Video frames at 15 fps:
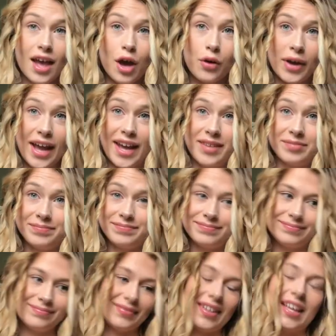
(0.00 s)
Okay,
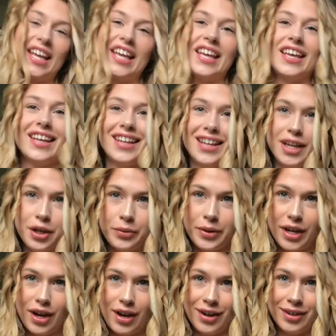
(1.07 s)
and here
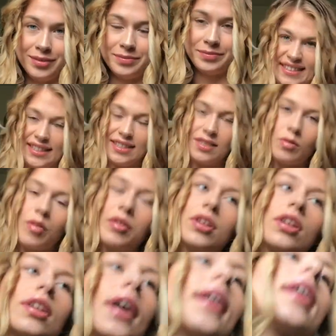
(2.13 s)
we are. This is what we
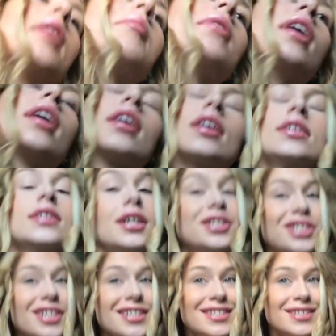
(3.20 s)
look like, and we're not gonna
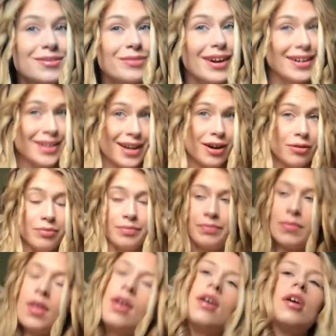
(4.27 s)
touch it right now
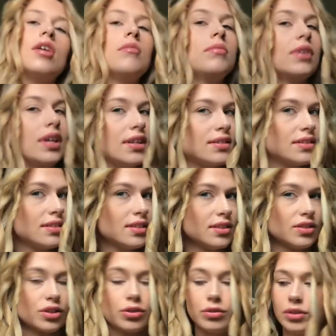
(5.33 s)
because
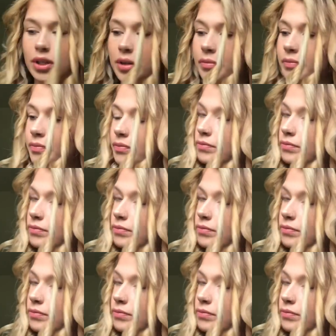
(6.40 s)
these are cooling.